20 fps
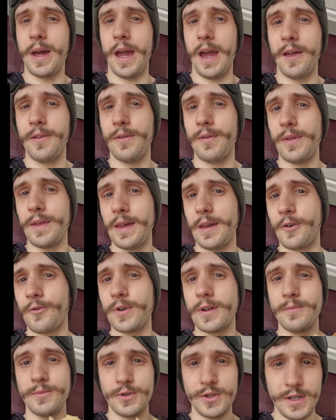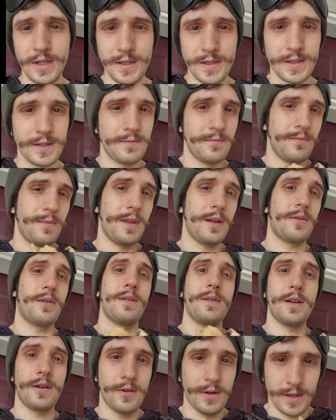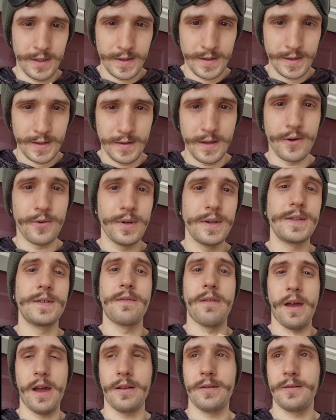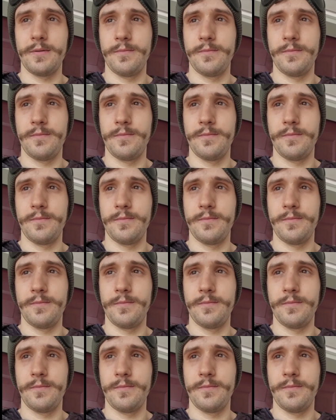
and the cream cheese. There is that.